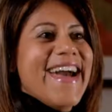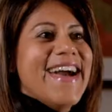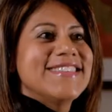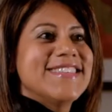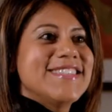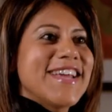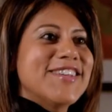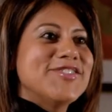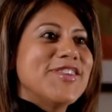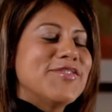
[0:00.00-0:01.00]
As a
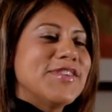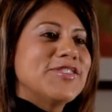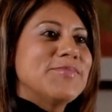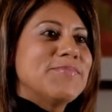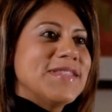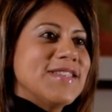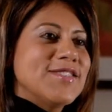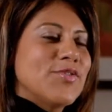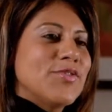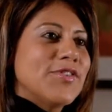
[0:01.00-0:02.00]
second generation
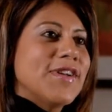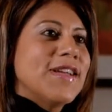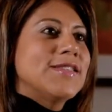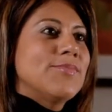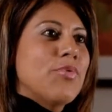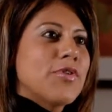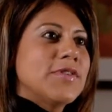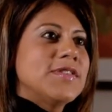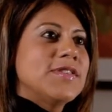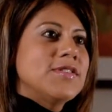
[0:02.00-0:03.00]
business owner, it's
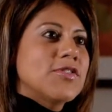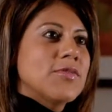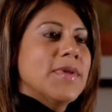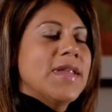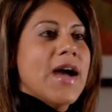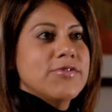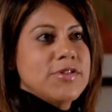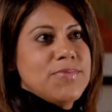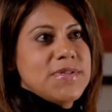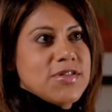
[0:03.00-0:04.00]
important to determine how
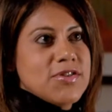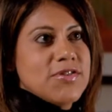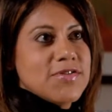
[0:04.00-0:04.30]
to position